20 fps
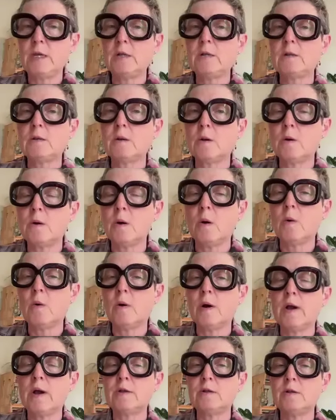me to
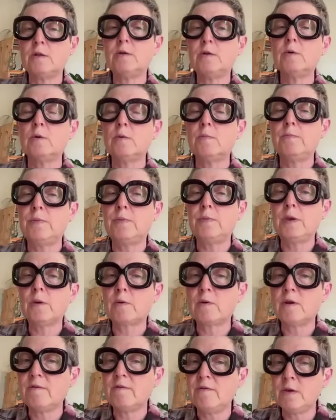go and do
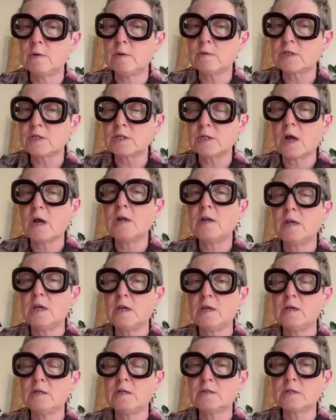peer-reviewed
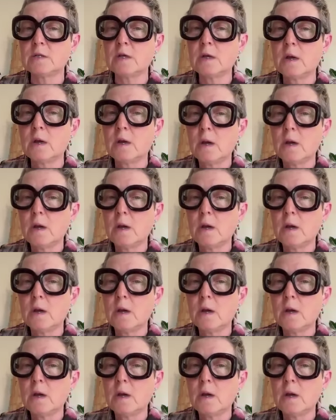studies